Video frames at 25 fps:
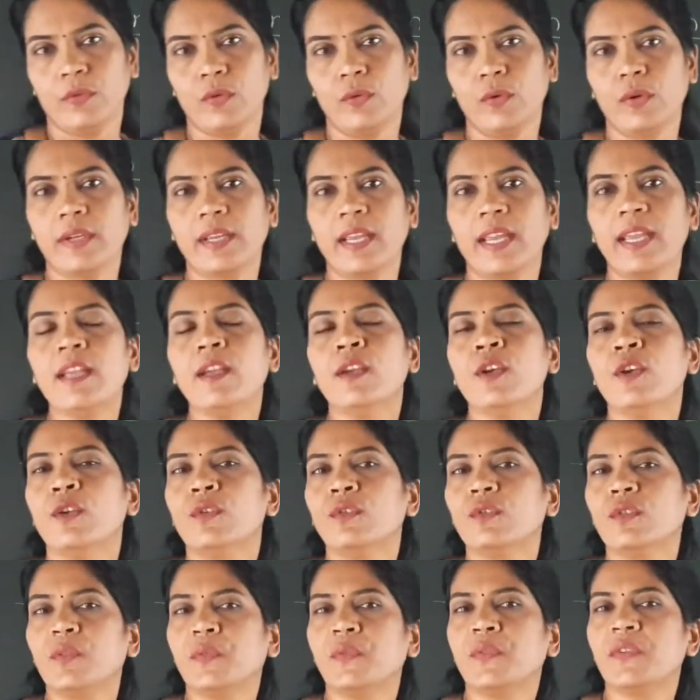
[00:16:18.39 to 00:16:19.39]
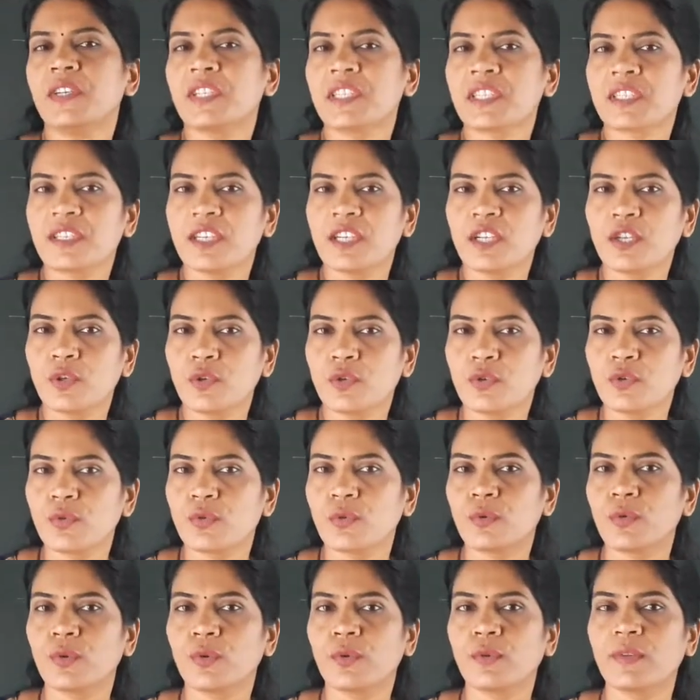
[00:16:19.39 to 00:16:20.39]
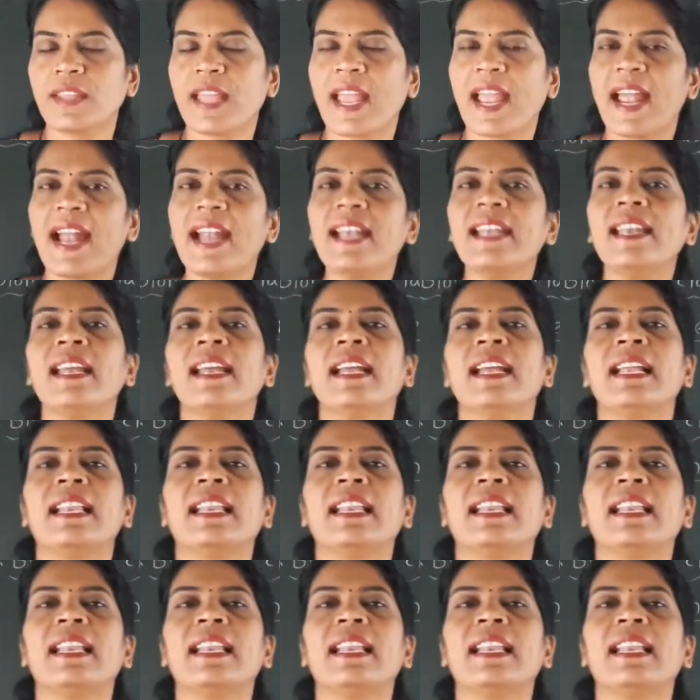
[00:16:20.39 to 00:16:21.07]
Okay, so first thing you should know that